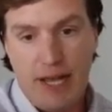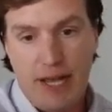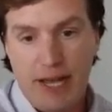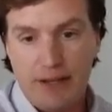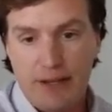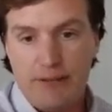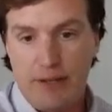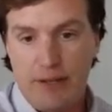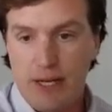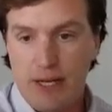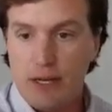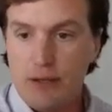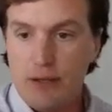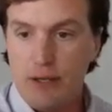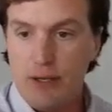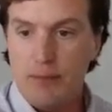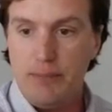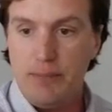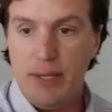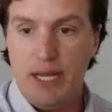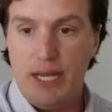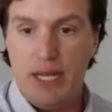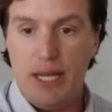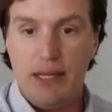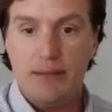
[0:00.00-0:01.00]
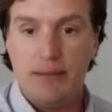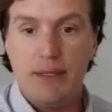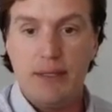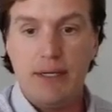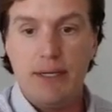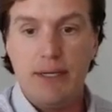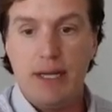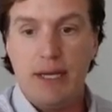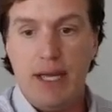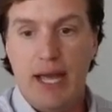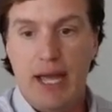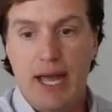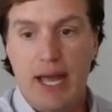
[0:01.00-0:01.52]
says that it could
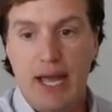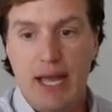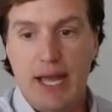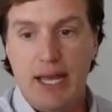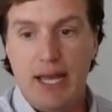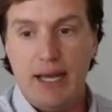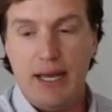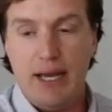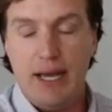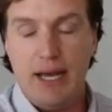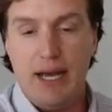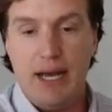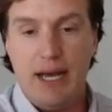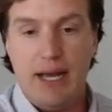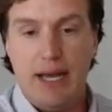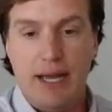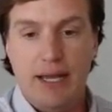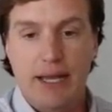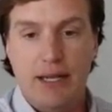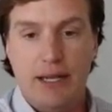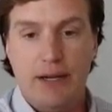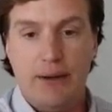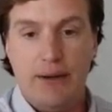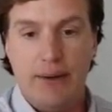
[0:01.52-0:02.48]
be a uh,